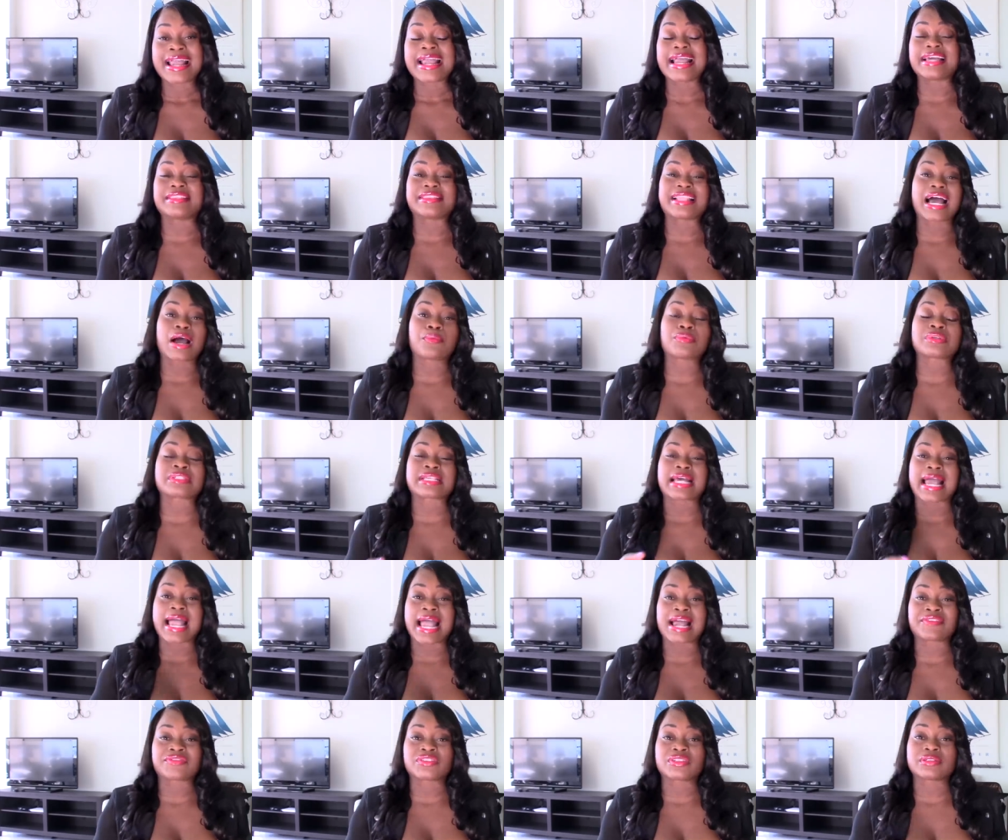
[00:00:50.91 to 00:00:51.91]
And that was
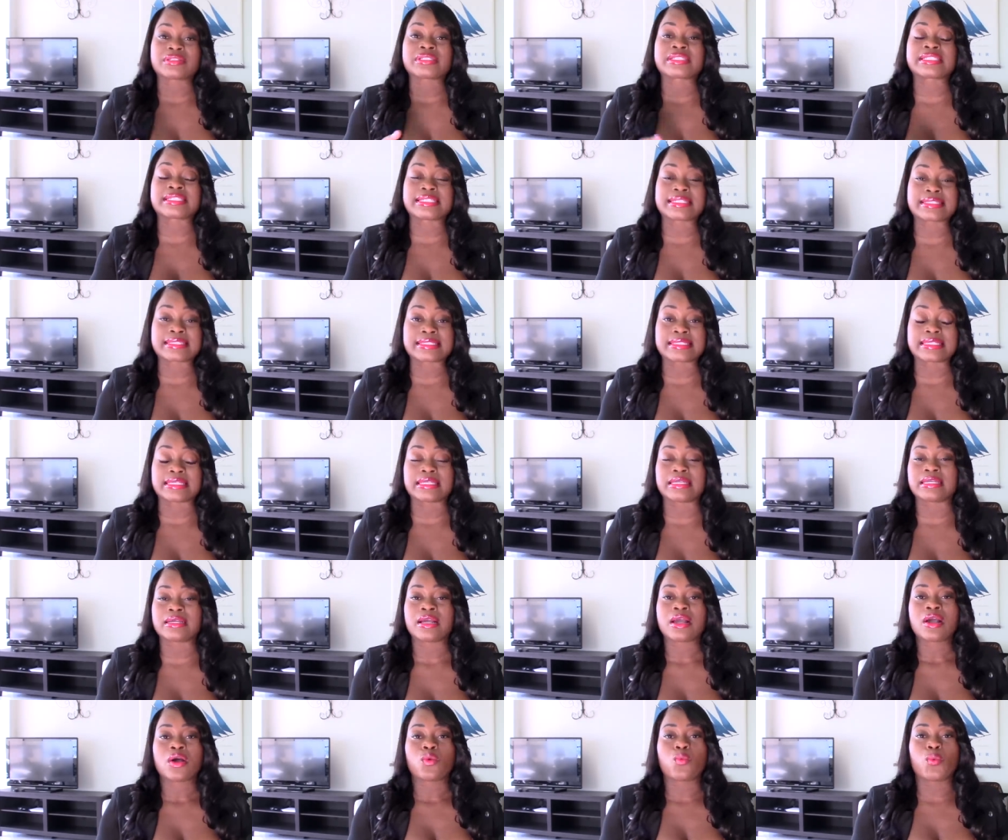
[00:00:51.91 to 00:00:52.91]
after
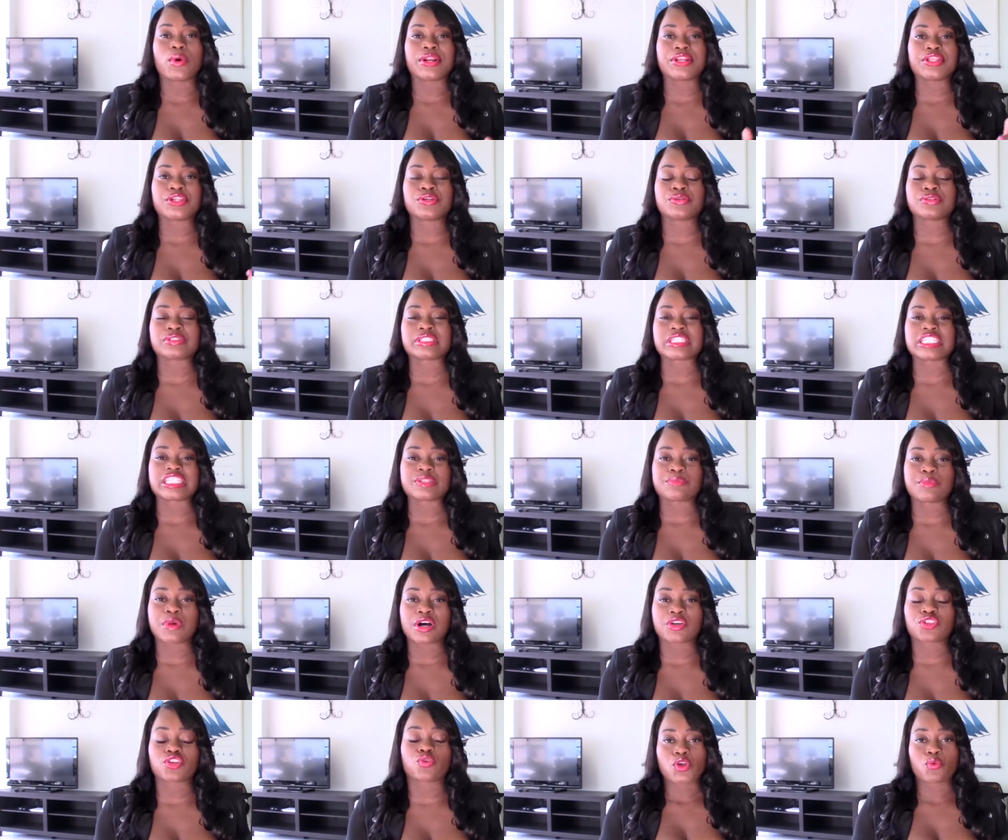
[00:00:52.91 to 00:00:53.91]
Cissy, Whitney Houston's
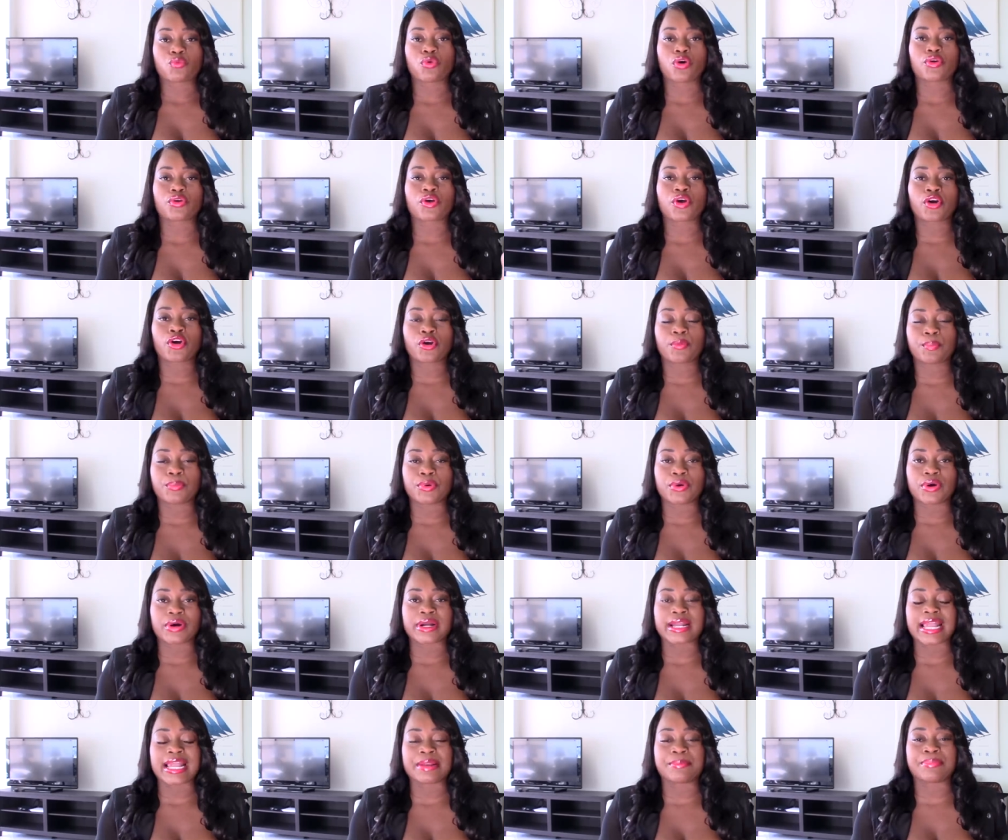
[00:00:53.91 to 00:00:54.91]
mother, wrote her
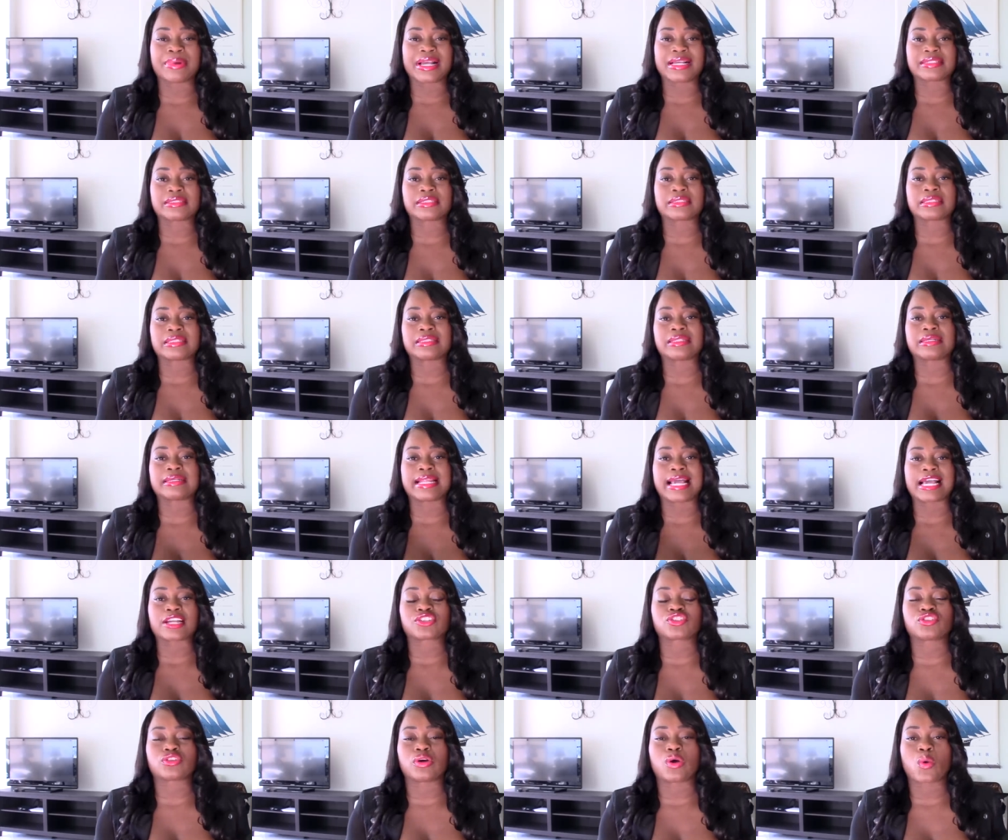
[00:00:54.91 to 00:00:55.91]
book. And basically, the
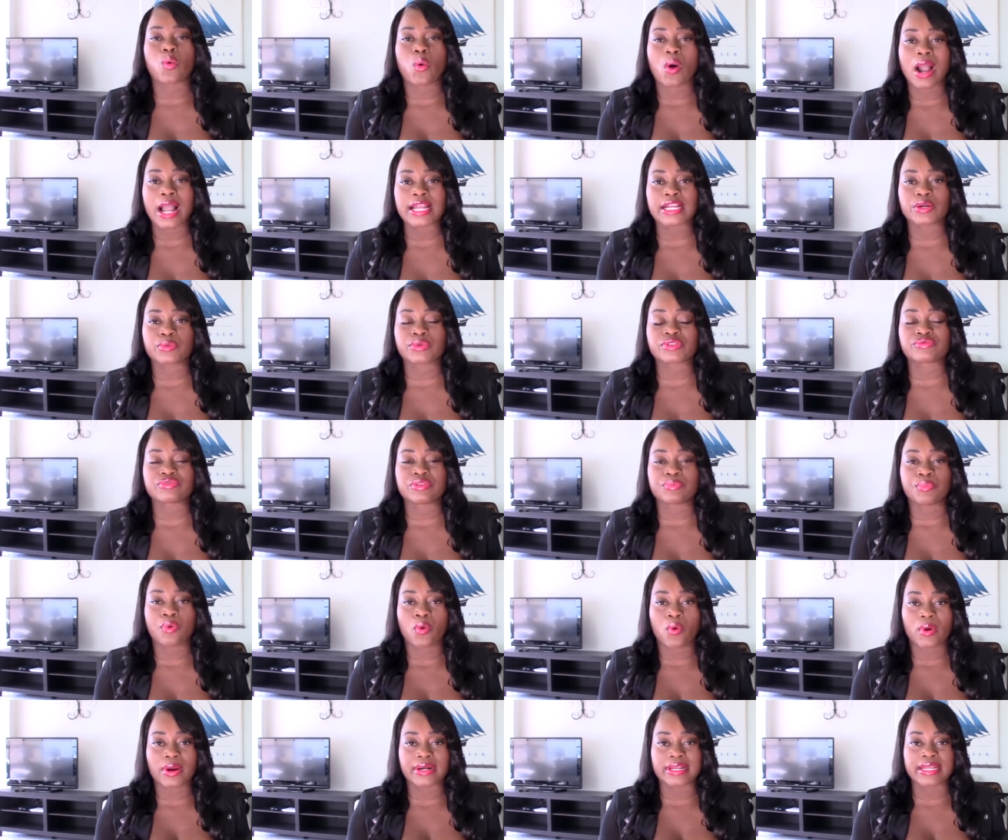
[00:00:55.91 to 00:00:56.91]
National Enquirer was
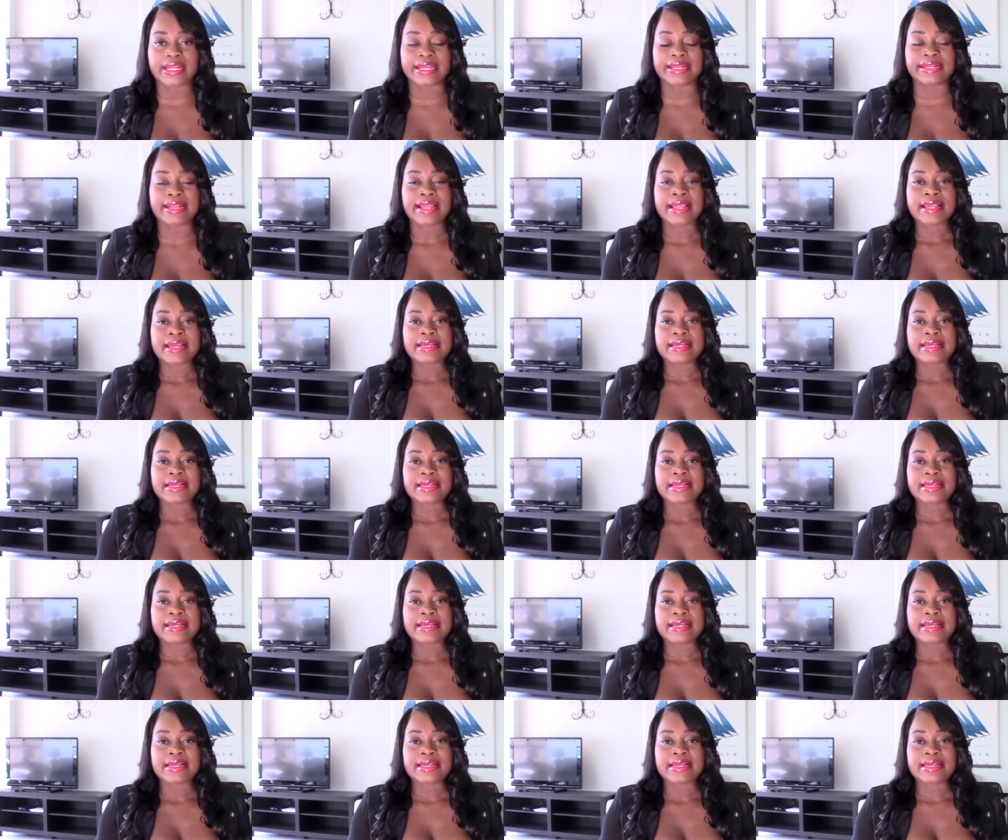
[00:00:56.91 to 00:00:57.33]
reporting